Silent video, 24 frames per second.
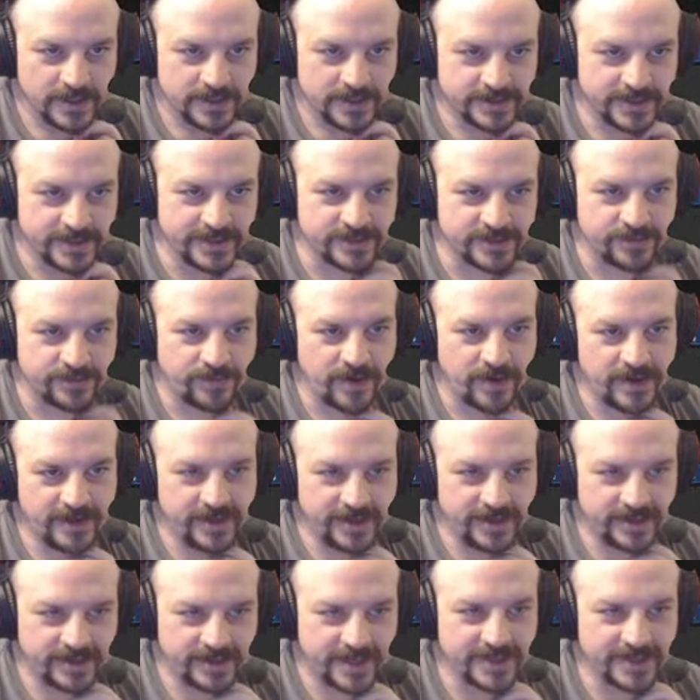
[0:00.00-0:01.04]
See, it's
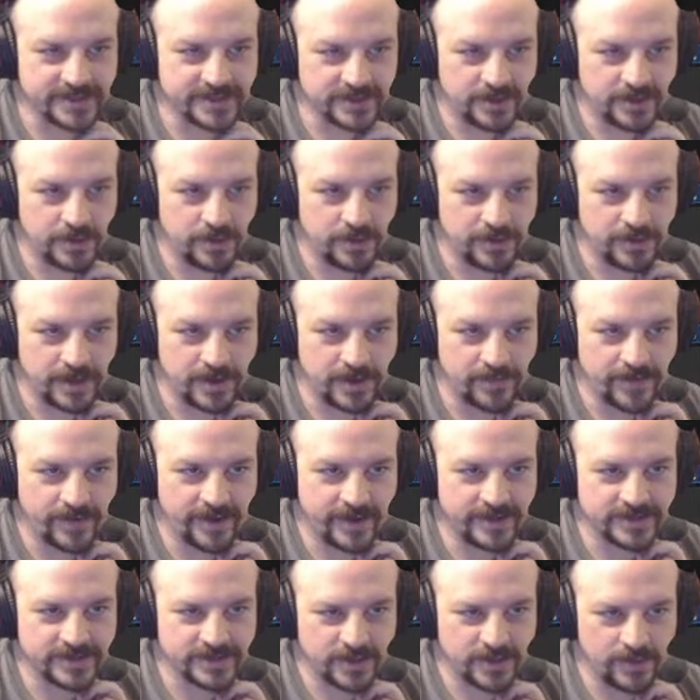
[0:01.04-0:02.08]
writing test code now, right?
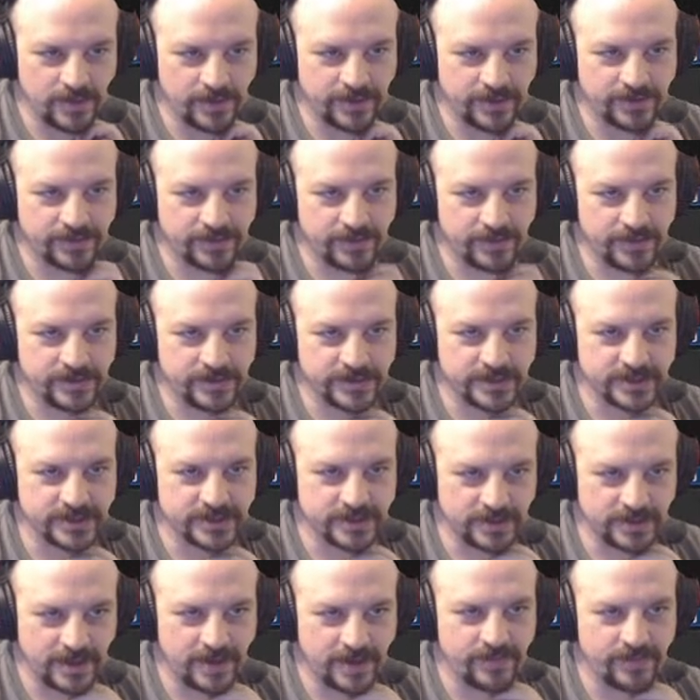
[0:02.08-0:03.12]
It's going through
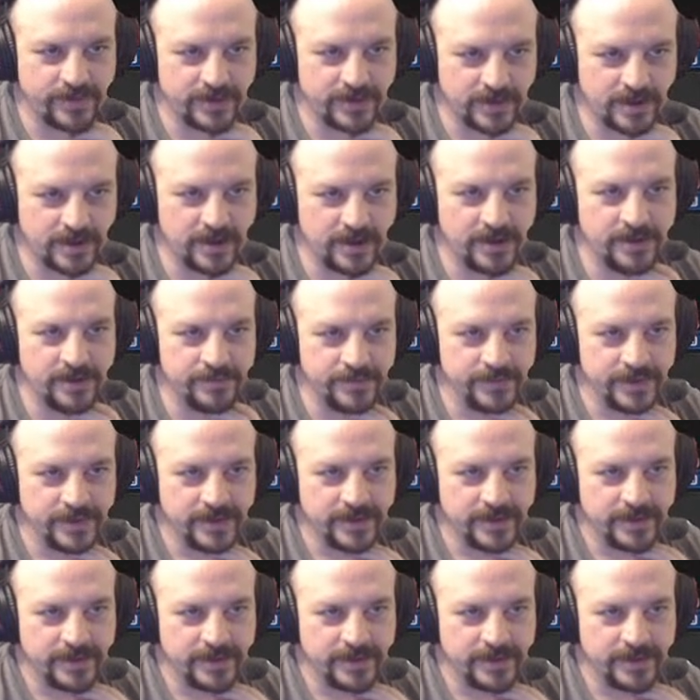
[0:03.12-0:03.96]
just every time.